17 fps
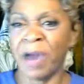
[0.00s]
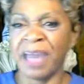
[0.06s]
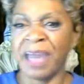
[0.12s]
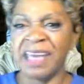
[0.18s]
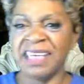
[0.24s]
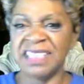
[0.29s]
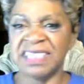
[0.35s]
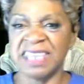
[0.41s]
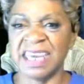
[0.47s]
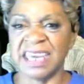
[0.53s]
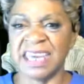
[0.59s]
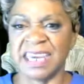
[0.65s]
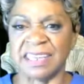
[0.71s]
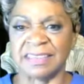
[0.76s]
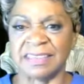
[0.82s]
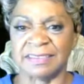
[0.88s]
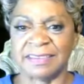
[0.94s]
That's why he's
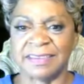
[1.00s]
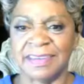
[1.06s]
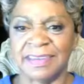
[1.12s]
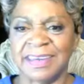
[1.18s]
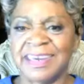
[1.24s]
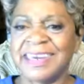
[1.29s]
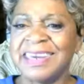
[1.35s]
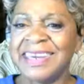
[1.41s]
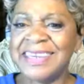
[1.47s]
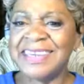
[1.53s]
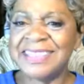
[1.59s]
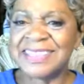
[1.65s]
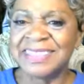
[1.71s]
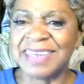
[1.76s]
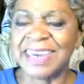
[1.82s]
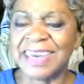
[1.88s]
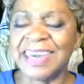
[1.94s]
singing.
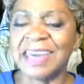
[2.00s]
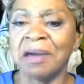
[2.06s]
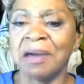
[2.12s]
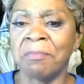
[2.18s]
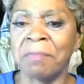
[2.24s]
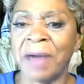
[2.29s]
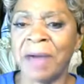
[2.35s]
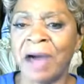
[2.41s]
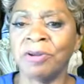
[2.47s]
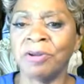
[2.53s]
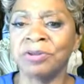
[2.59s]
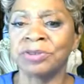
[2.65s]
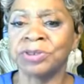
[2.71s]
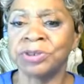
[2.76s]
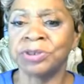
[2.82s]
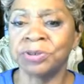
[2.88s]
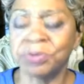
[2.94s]
He's singing
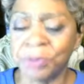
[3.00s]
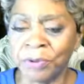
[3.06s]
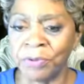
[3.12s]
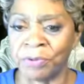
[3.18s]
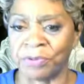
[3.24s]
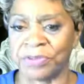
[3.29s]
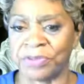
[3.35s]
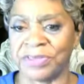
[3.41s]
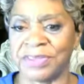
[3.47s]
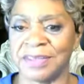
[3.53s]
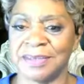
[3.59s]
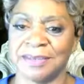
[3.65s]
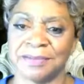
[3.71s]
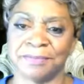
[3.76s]
about truth.